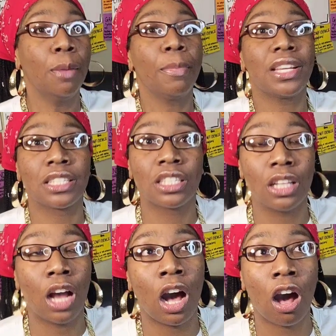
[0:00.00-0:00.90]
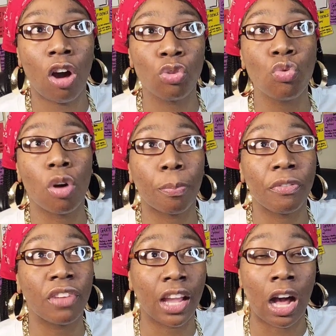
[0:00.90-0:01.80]
because all you gonna
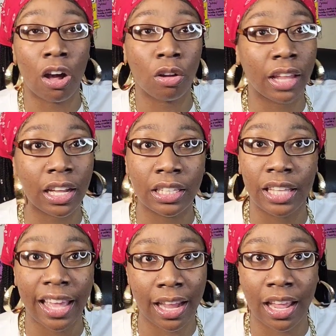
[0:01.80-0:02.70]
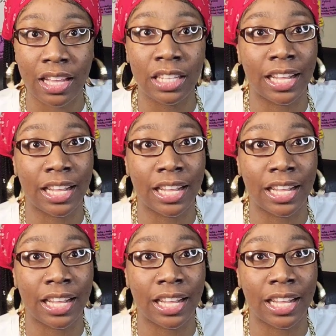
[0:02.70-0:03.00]
prevent all that other headache